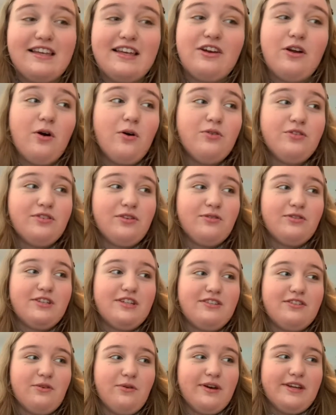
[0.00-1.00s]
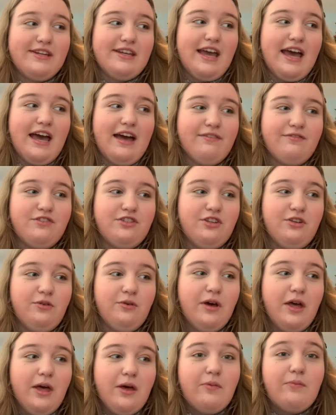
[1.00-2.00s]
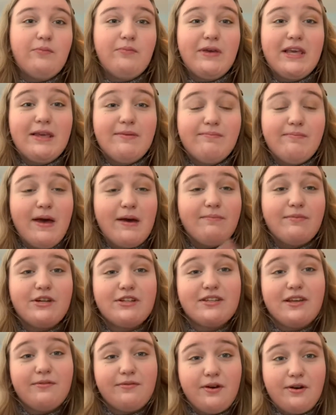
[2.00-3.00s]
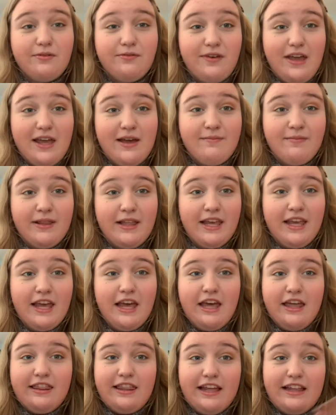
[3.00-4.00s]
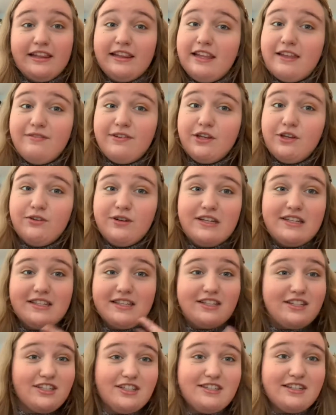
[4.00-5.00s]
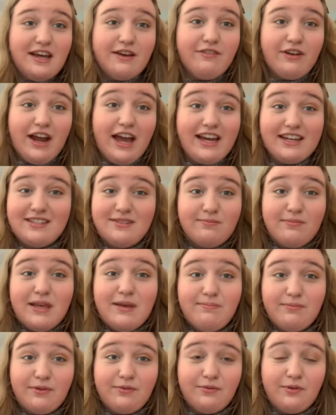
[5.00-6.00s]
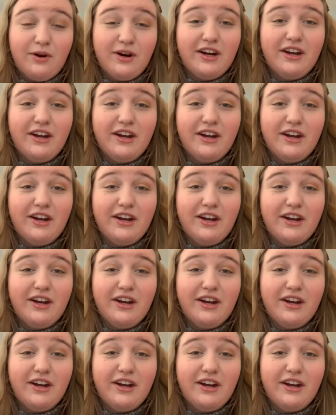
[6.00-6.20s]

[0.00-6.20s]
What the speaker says: And also she's going to have to meet members of her family that live in Greece that she's never had to meet before,